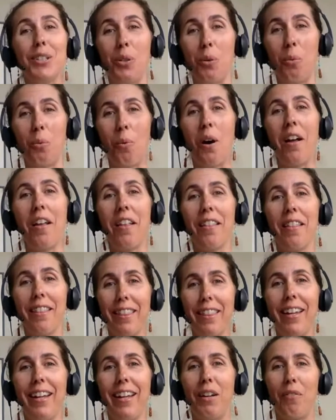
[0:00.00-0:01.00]
is the
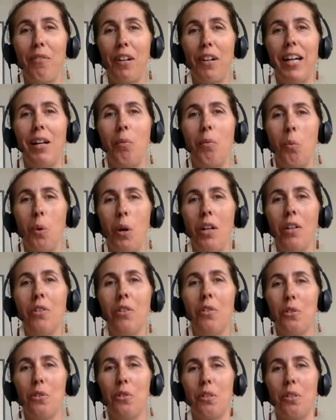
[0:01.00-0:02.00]
one thing. If I had one
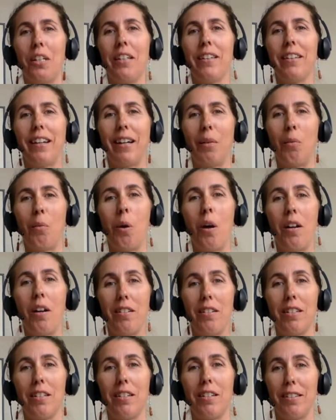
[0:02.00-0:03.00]
nutrient that I
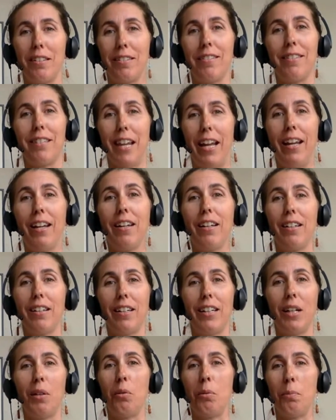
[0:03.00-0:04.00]
wanted to take,
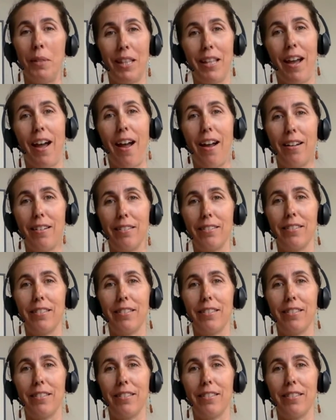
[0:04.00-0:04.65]
it would be that.